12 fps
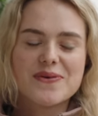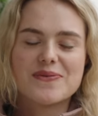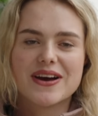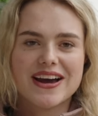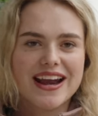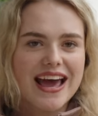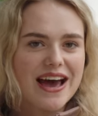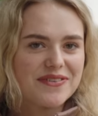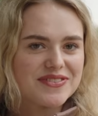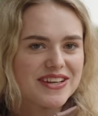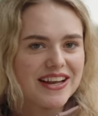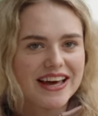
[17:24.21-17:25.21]
we're gonna
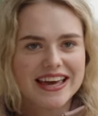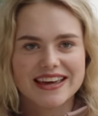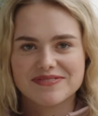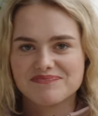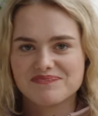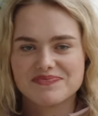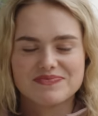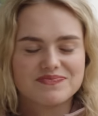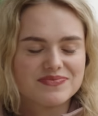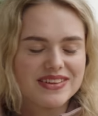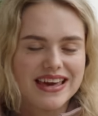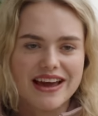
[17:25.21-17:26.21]
have to like
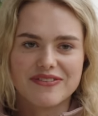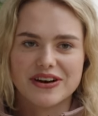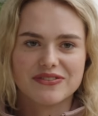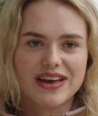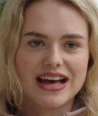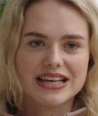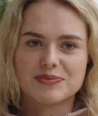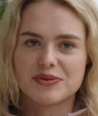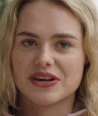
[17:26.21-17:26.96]
get rid of Casper,